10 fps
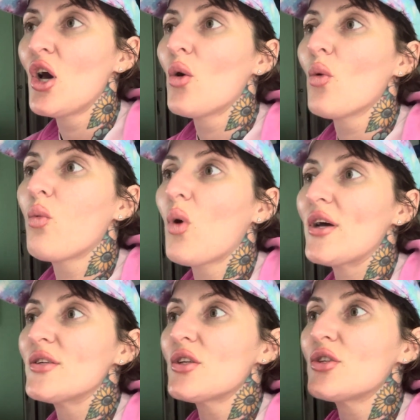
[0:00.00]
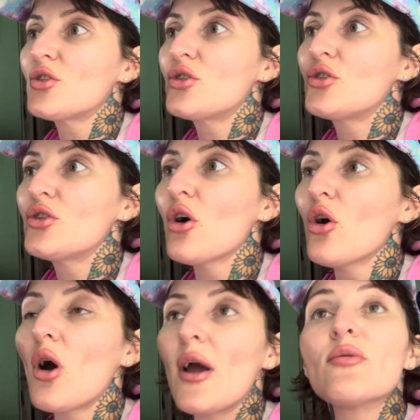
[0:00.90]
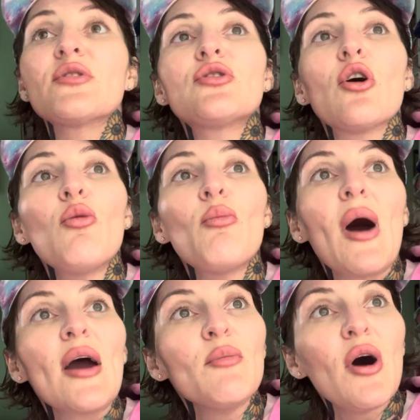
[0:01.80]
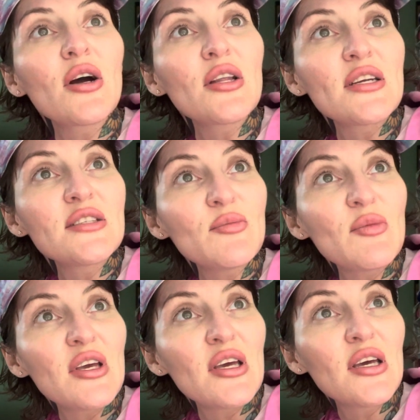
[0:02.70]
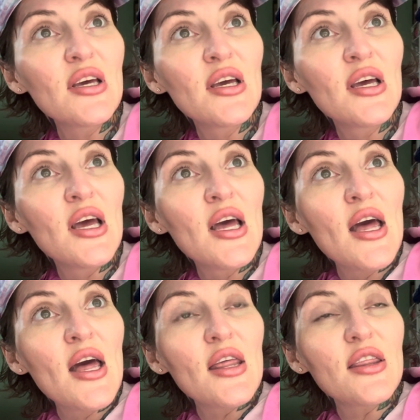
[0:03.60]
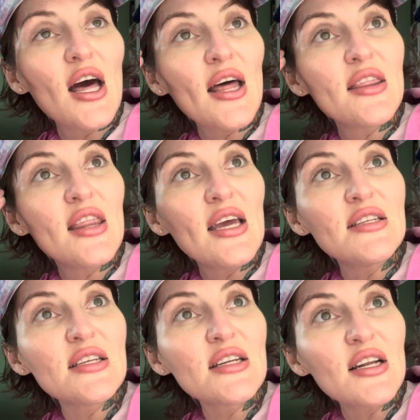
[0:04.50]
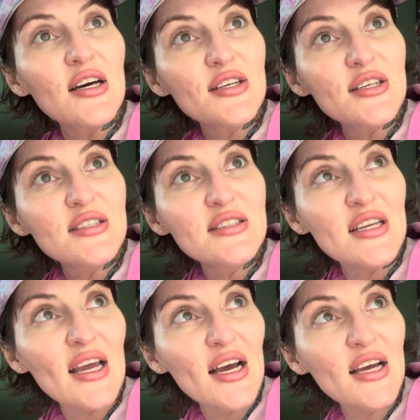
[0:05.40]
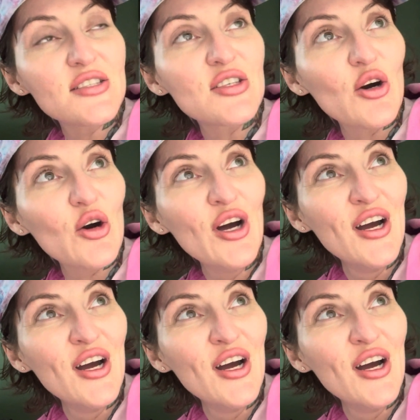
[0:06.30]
was so mind-boggling to me that they didn't understand. So